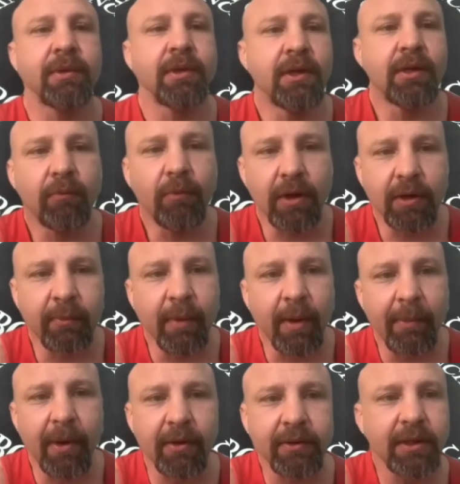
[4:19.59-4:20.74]
Walk on my
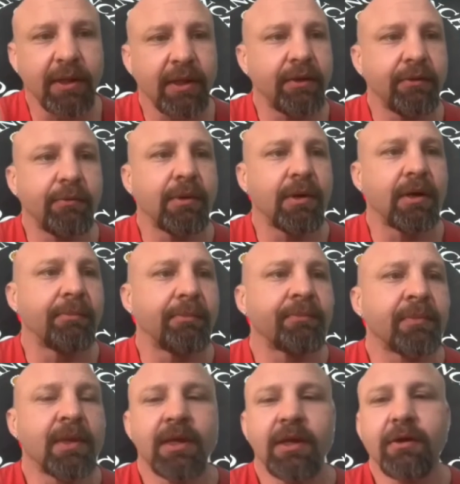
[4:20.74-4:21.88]
balcony, and you um,
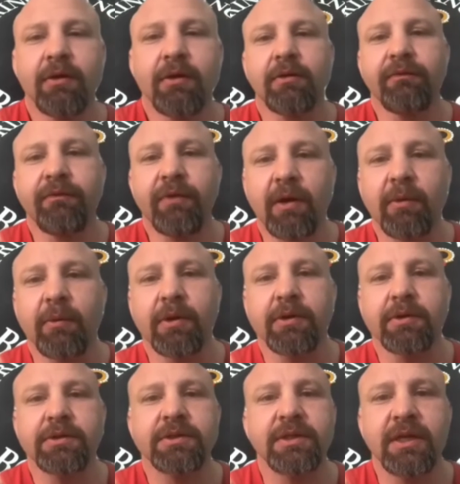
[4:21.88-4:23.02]
hear all the
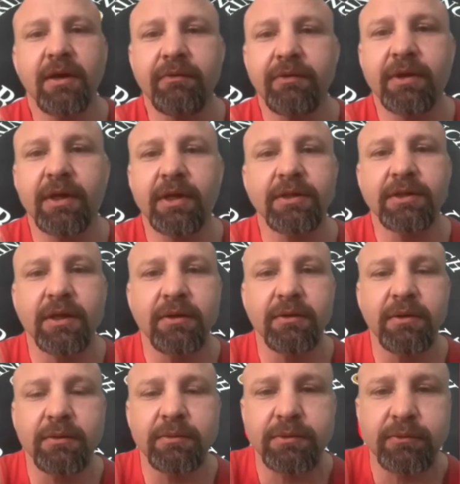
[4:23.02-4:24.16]
fireworks, see everything. It, it,
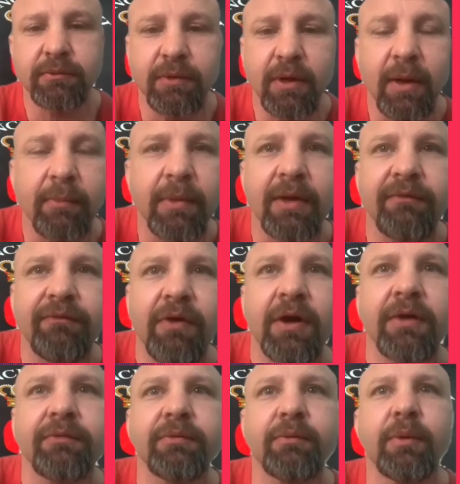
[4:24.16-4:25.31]
was I'm like far
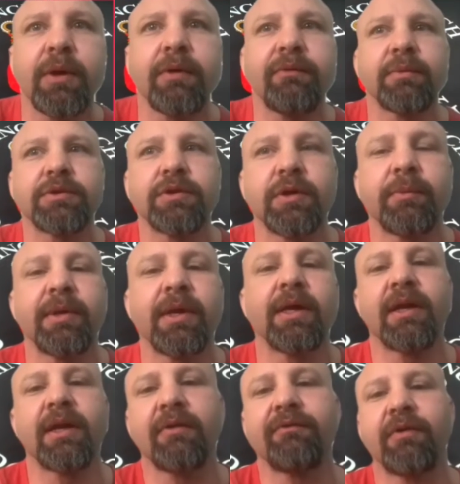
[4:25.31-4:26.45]
enough away from the strip, yet
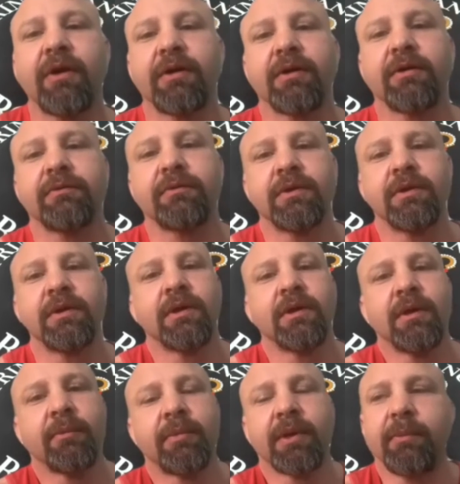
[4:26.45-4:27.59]
not far enough.
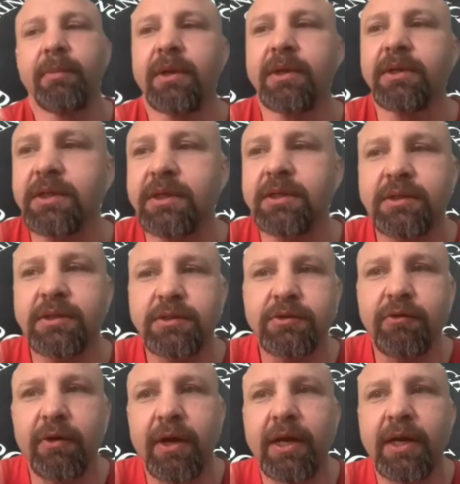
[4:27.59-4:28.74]
But it, but it's, it's, it's
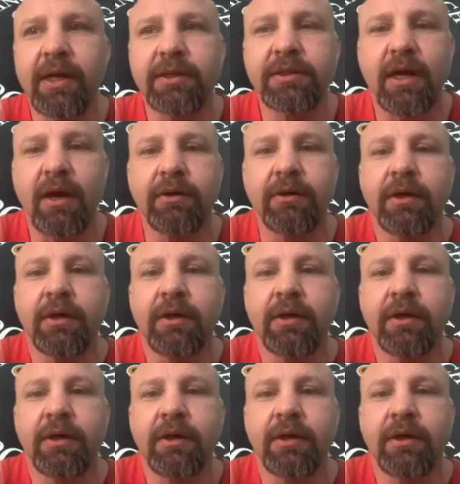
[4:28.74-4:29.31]
great and it's an honor.